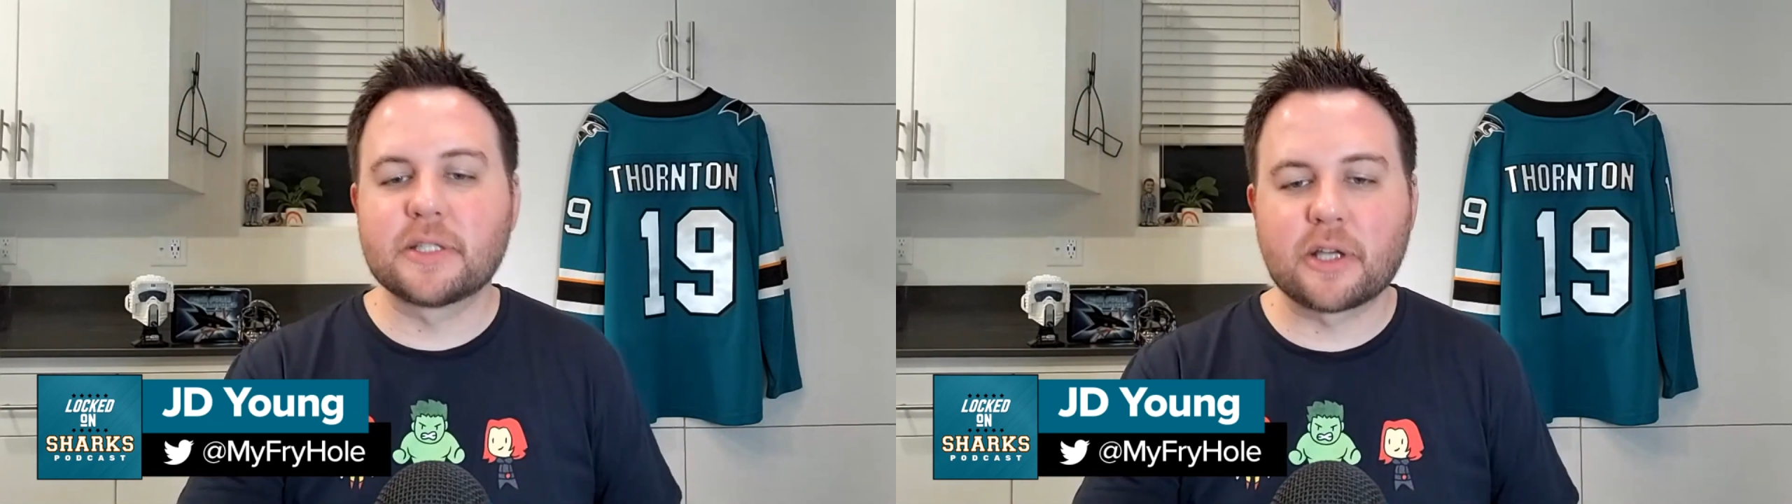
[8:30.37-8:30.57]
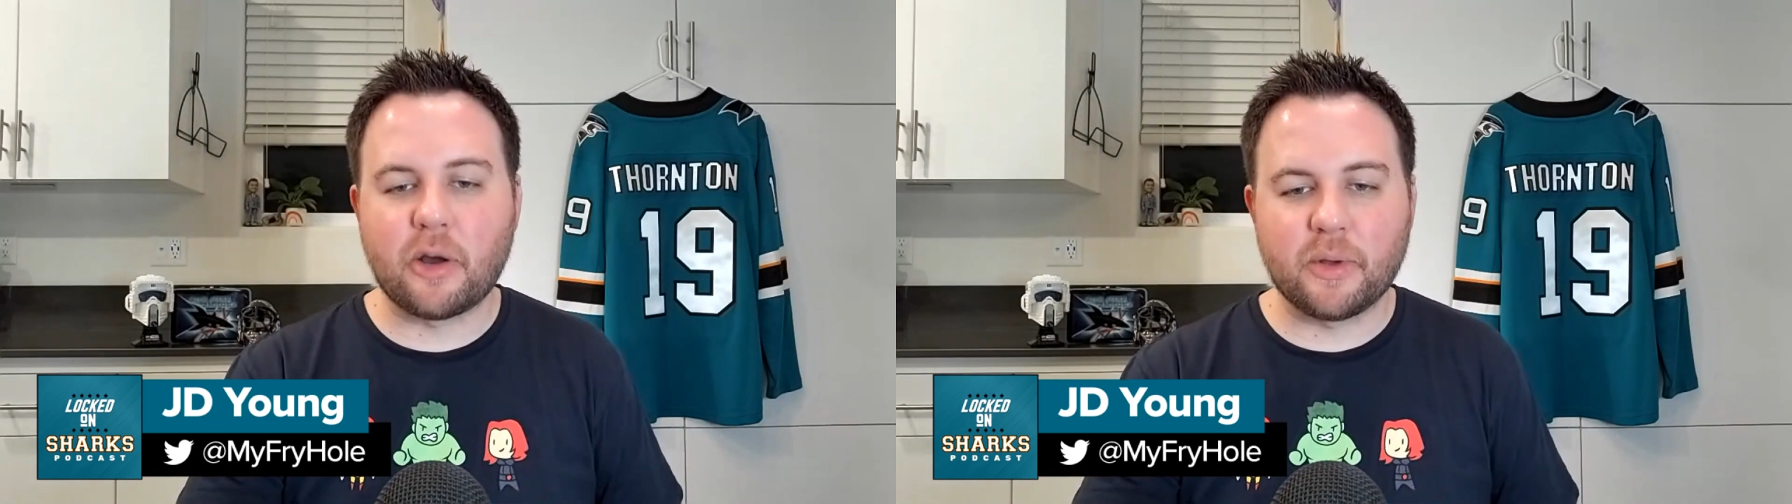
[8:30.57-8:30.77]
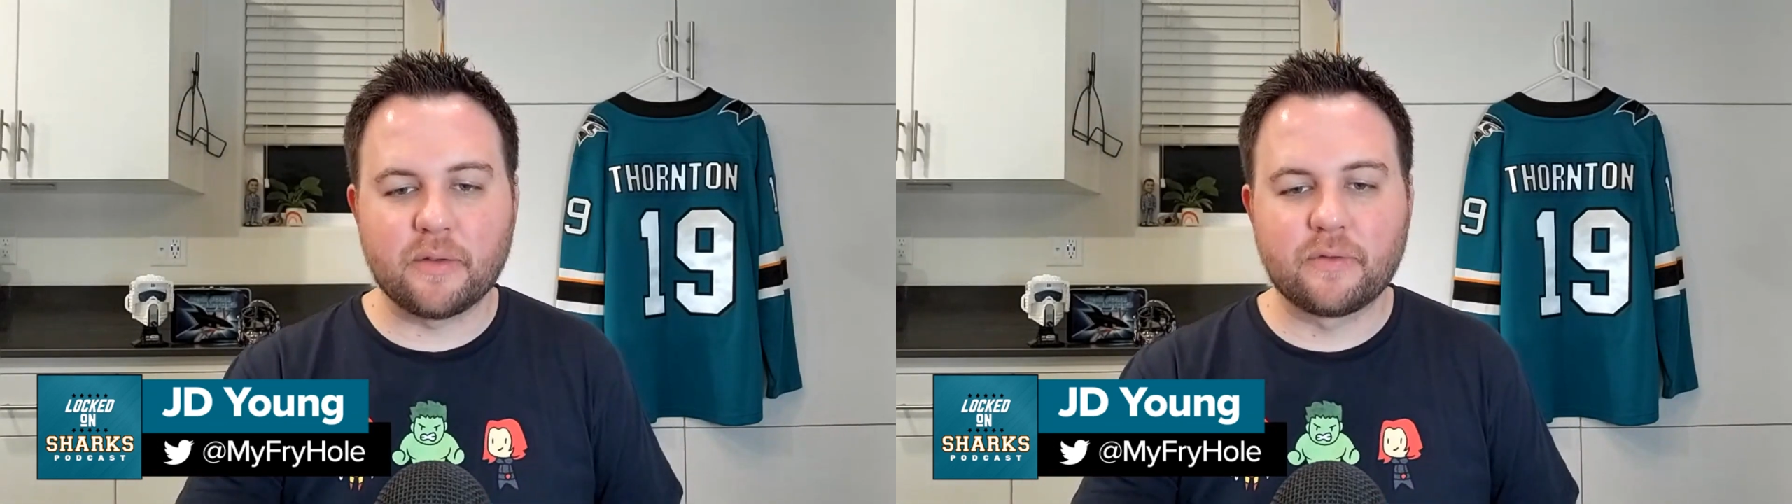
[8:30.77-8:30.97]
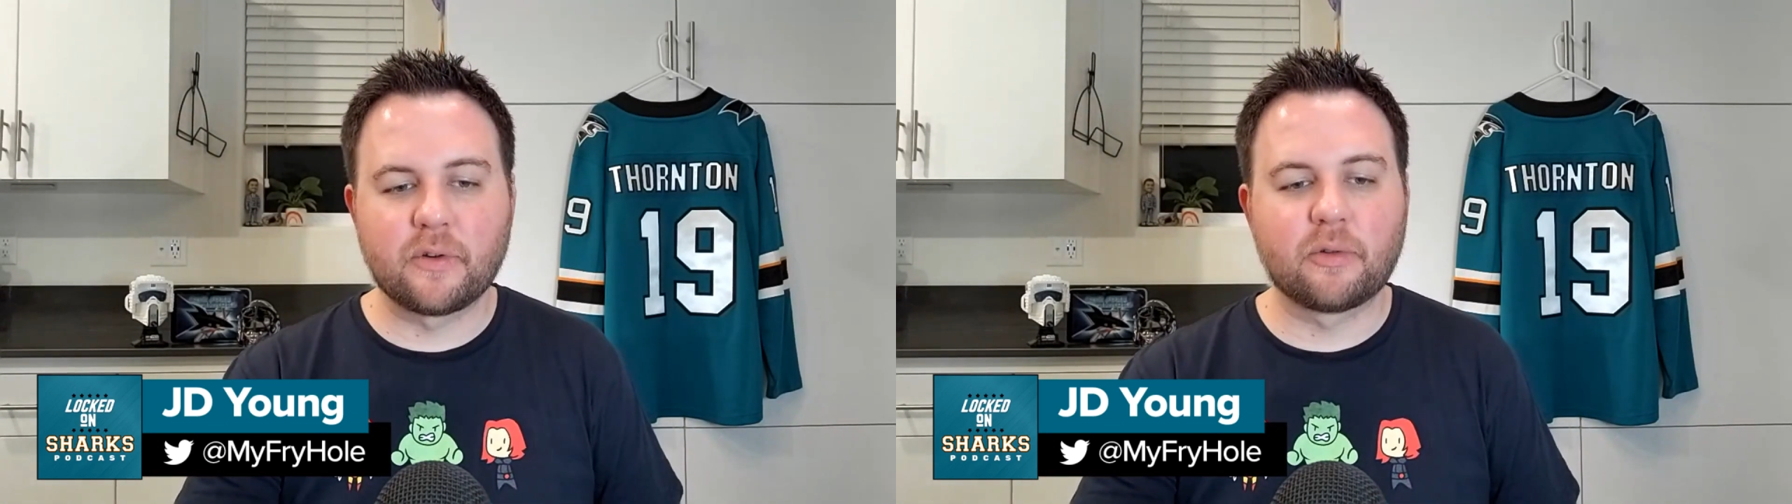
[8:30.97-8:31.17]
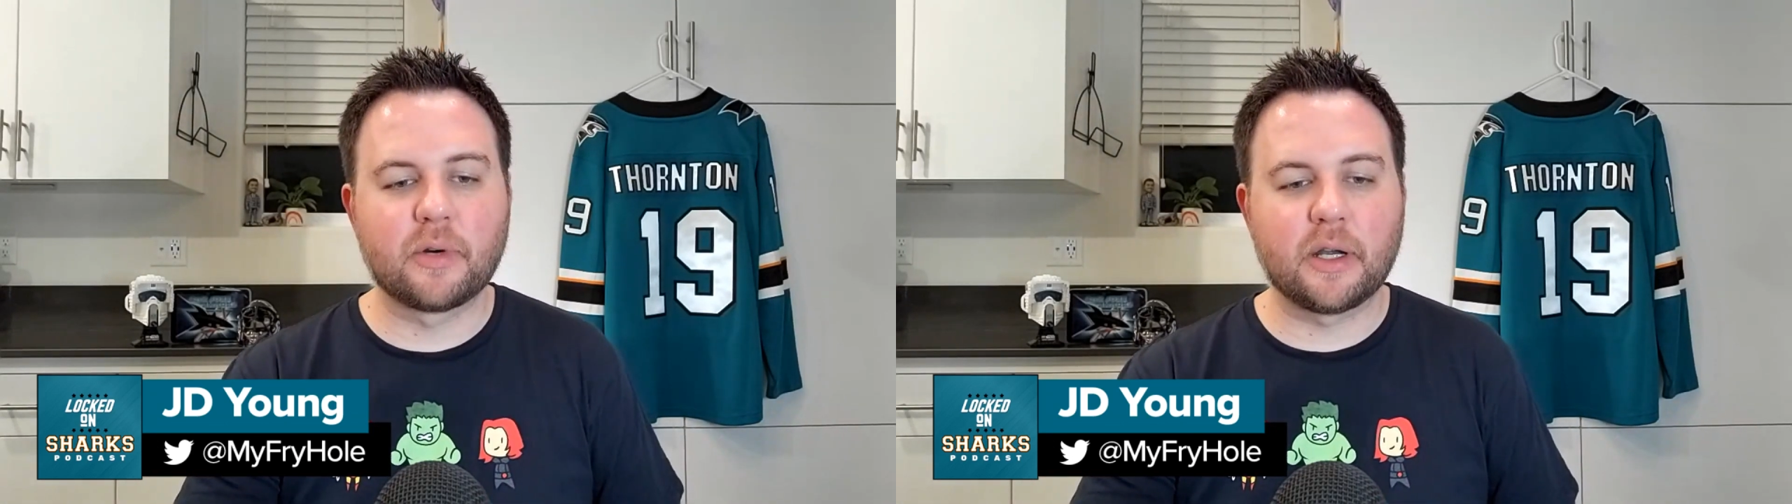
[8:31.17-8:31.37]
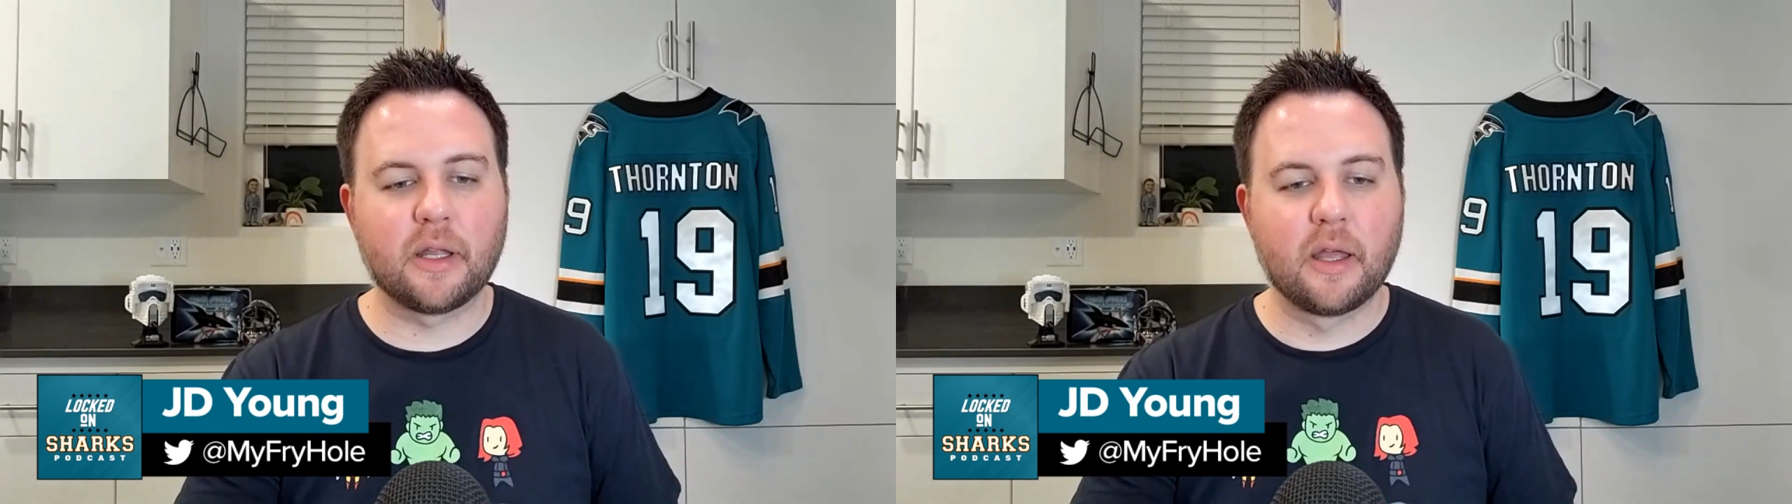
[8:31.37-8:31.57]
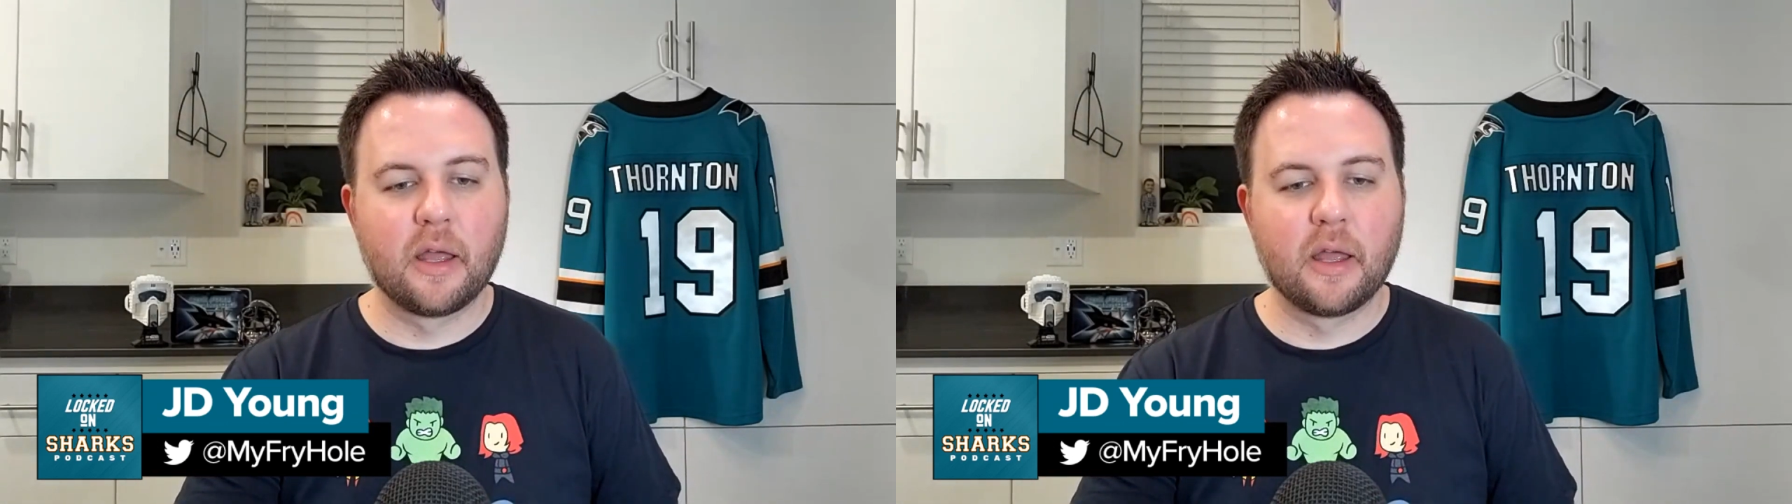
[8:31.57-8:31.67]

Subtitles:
going forward.